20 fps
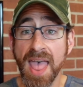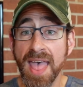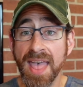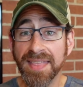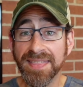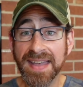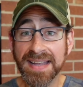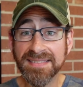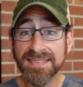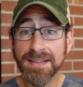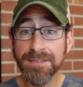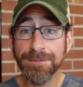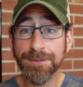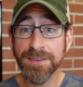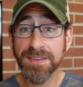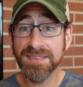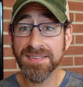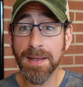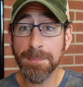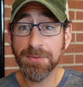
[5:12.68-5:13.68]
That's it for
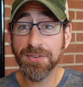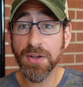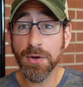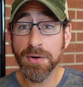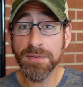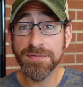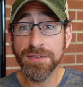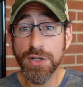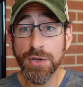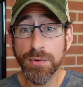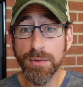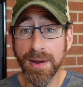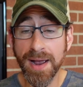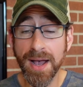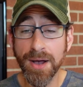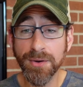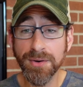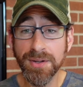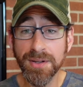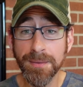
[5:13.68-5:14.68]
this episode of New
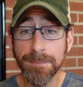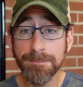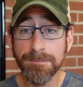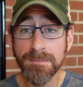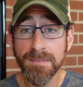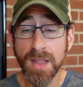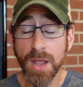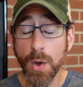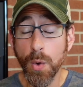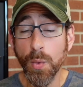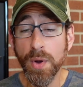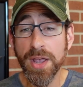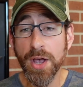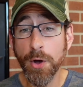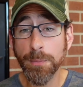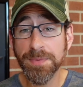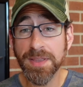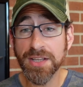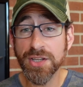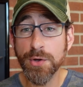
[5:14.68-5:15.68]
Ground. We
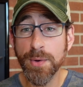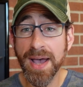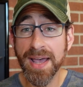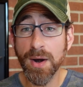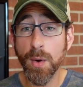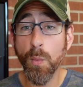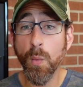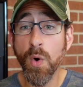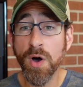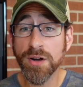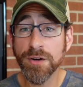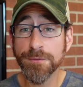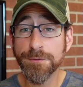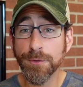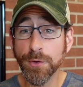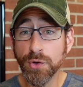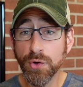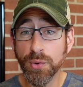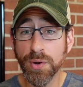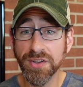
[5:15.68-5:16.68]
hope that you had a
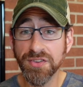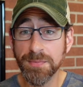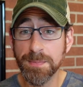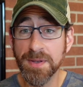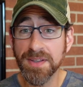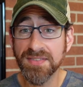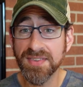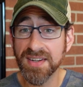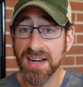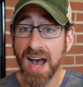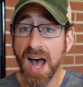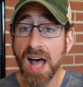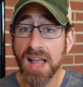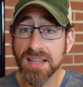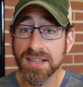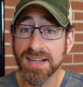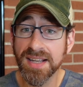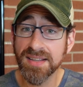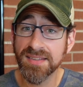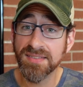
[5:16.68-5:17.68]
wonderful Christmas and
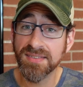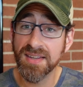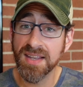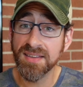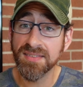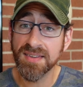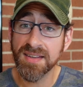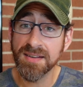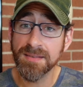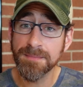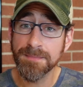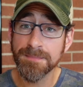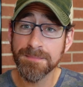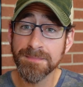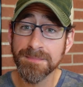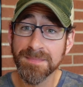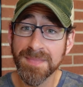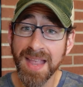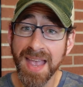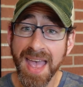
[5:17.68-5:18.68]
holiday season,
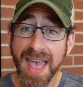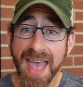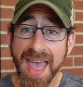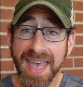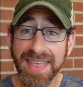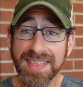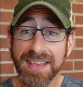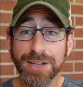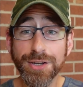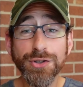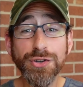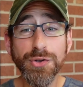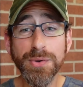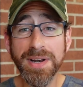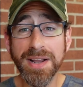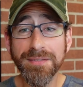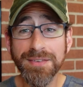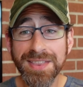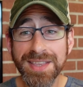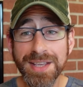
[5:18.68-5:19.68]
and that you're
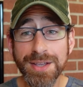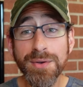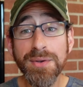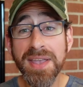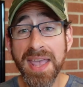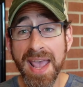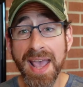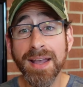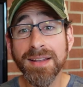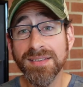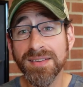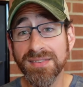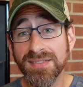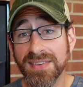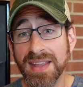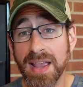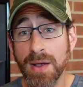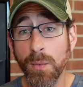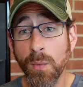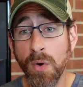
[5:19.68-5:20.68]
doing everything you can to
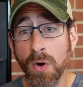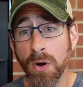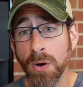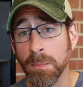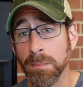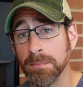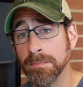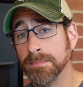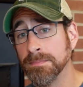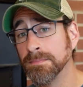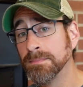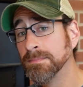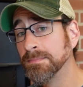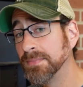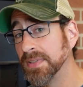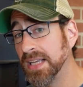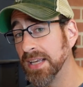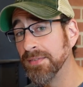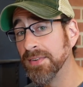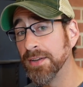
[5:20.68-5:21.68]
stay warm,
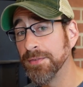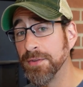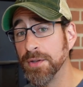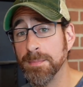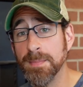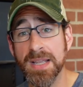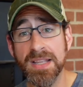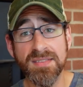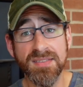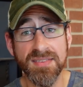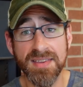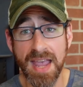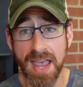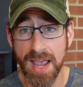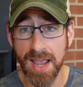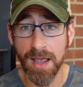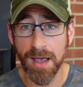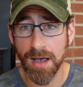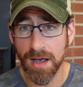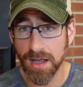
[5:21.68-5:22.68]
even if you mean
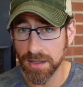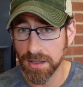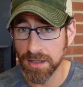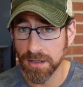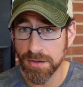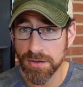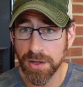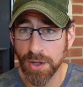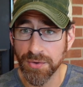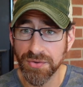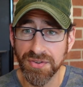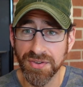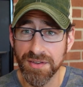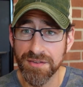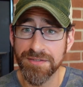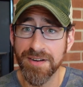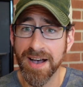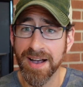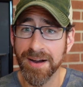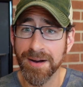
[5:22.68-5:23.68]
staying a little close to the
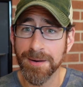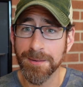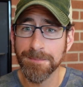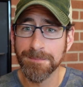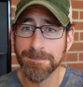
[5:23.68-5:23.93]
fire.